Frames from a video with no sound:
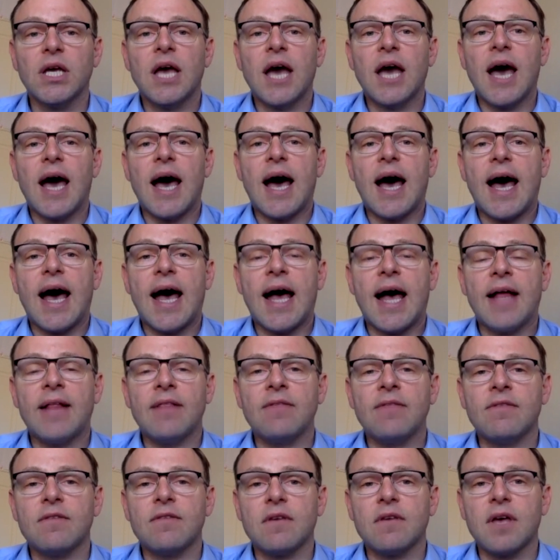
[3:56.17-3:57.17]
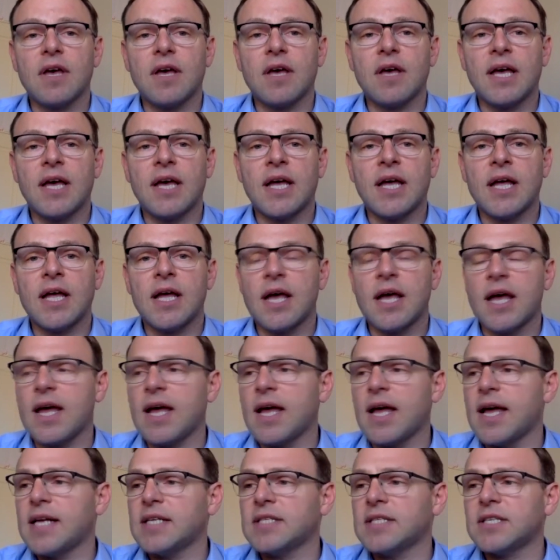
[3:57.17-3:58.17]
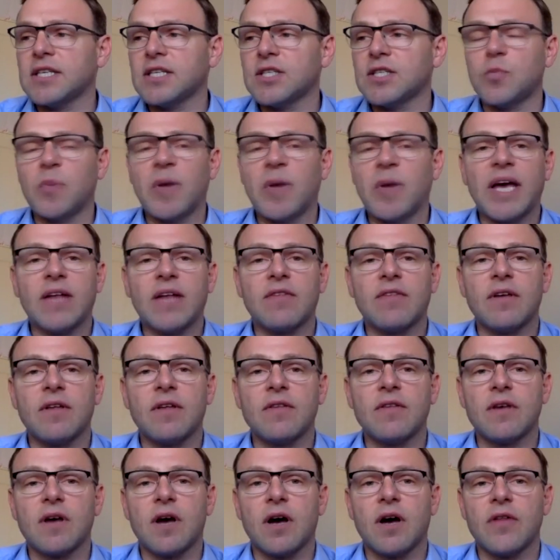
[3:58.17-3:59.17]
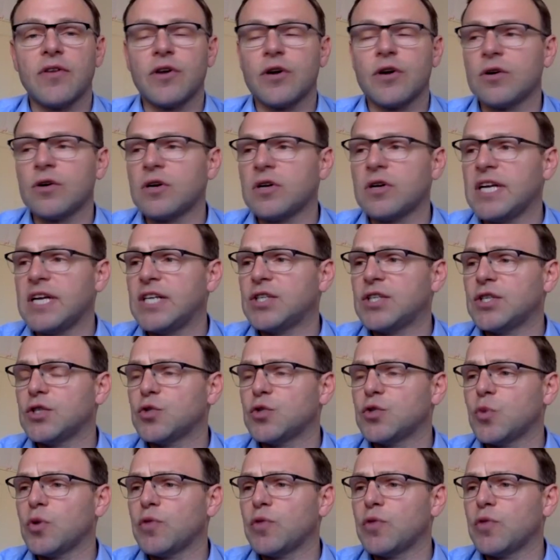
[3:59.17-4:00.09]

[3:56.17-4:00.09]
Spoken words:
and it's expected other nations will